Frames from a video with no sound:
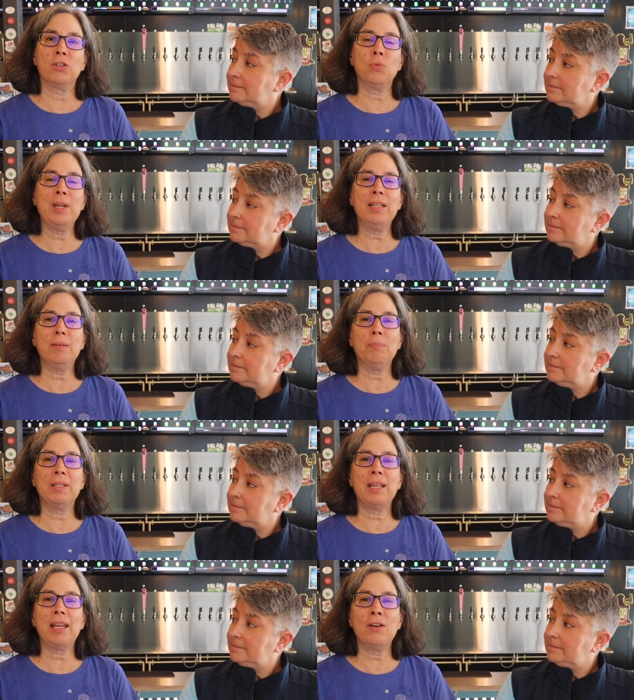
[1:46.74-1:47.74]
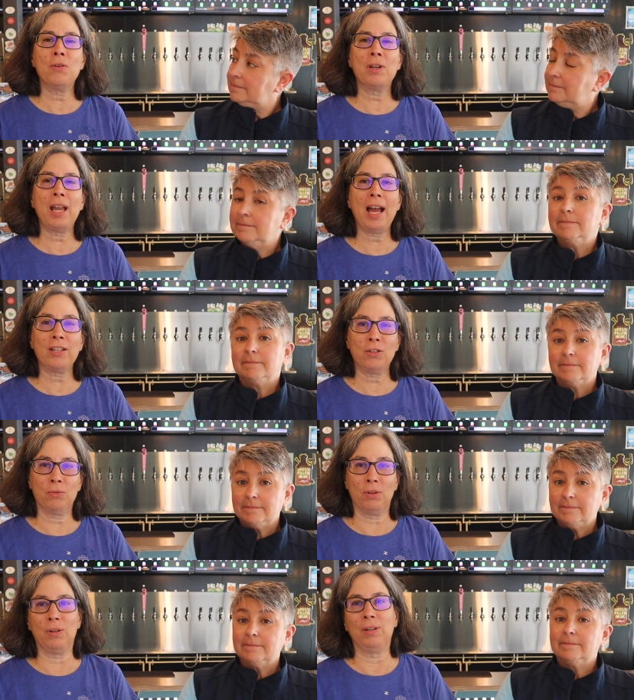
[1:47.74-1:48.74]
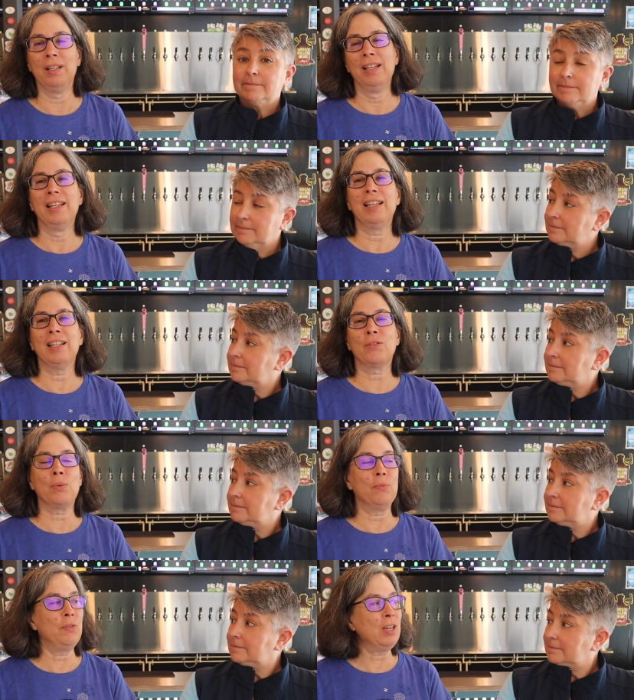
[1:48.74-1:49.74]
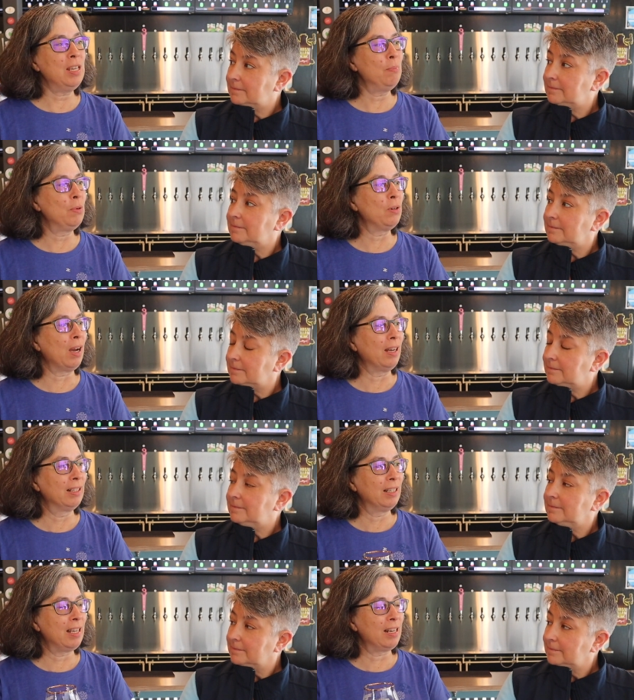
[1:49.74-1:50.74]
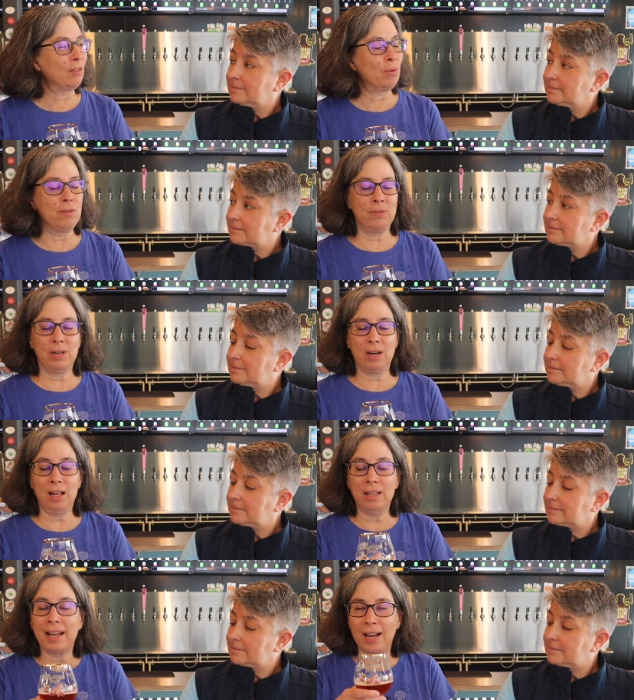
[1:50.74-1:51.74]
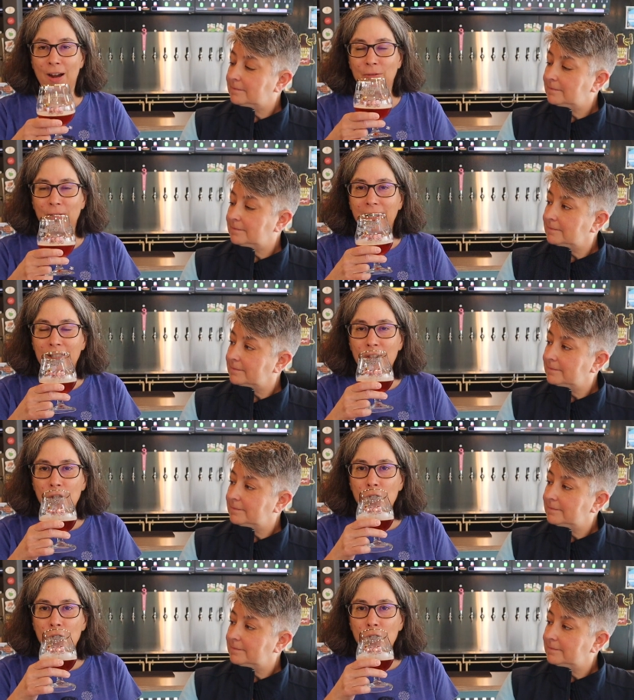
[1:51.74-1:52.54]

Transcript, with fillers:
Speaker 1: Sweet Potato Casserole. It's from Funky Buddha, and it's one of their holiday offerings.